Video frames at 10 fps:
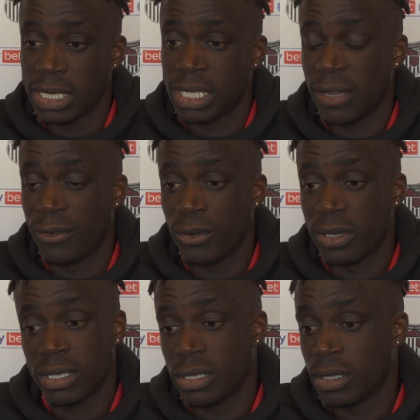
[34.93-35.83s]
and stay
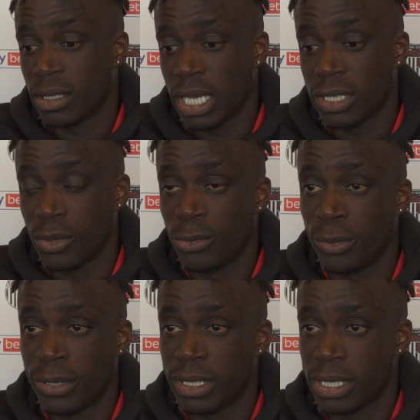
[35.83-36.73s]
focused and get some more
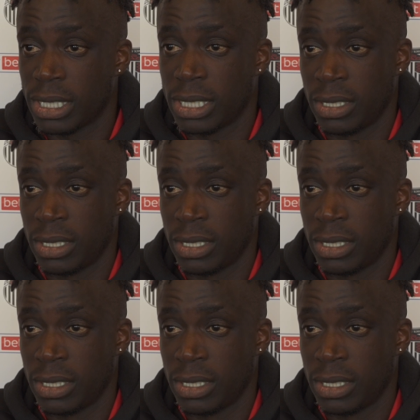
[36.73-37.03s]
points.